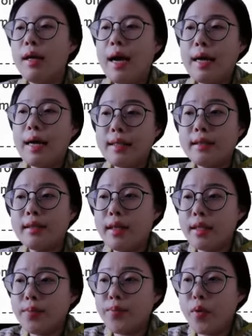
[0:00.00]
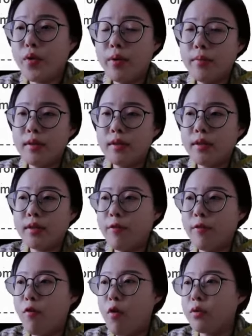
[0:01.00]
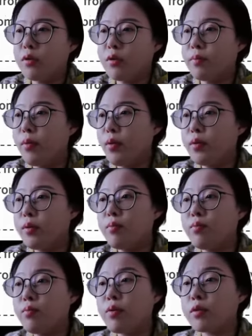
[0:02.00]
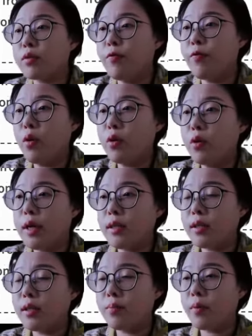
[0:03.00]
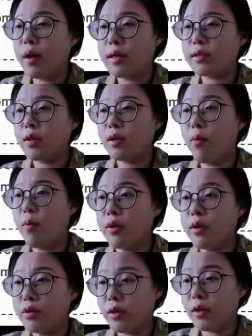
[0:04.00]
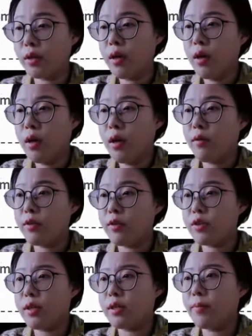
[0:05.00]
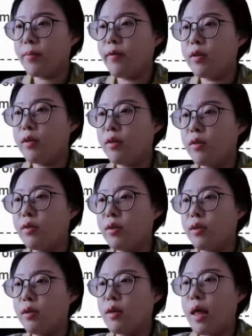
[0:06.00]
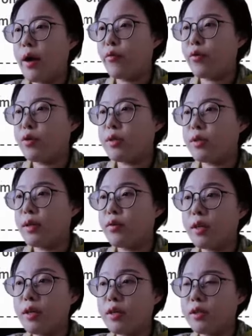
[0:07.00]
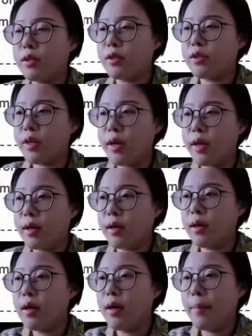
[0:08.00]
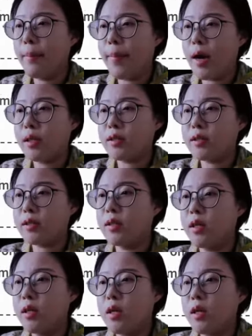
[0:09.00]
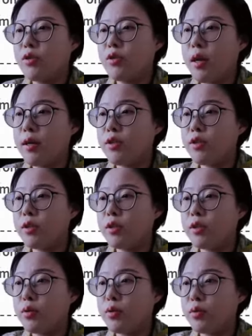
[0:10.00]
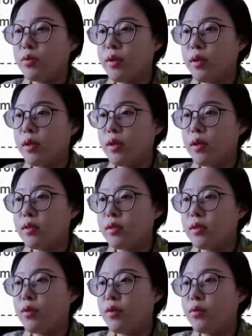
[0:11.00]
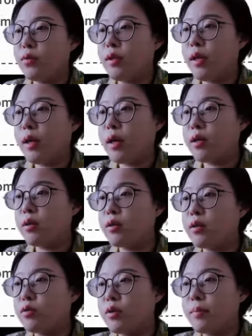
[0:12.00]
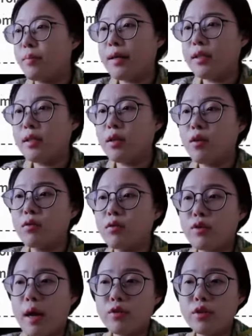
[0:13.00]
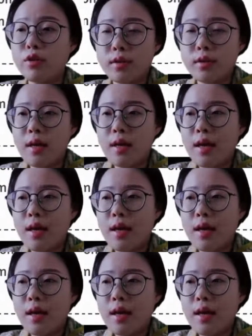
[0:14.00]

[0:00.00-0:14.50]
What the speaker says: Another experiment involved building blocks for Chinese classical poetry, which is pivotal in language education in China, but challenging due to its unique grammatical structures.